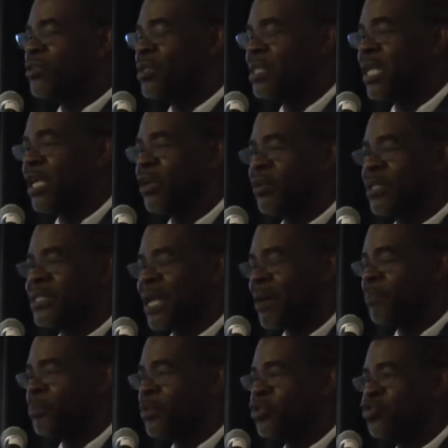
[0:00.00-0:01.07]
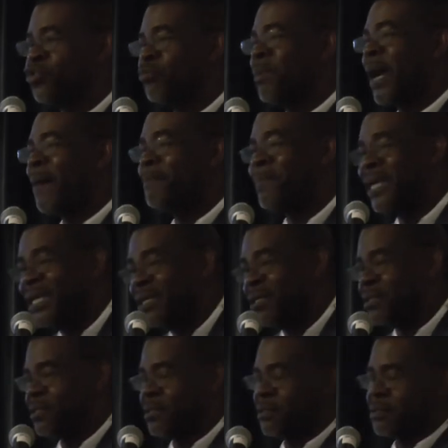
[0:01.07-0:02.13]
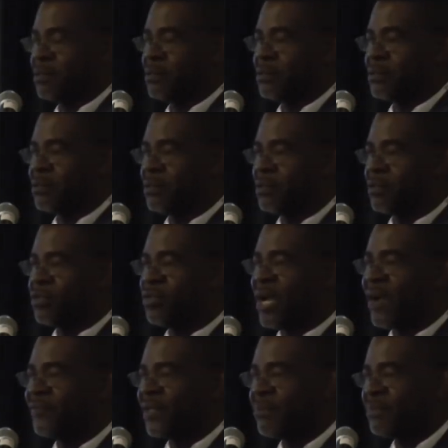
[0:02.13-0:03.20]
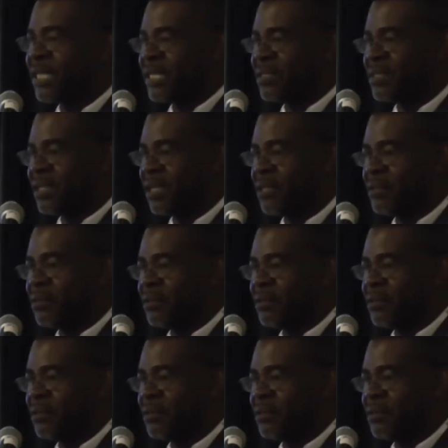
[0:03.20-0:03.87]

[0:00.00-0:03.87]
to send our samples to Barbados to have them tested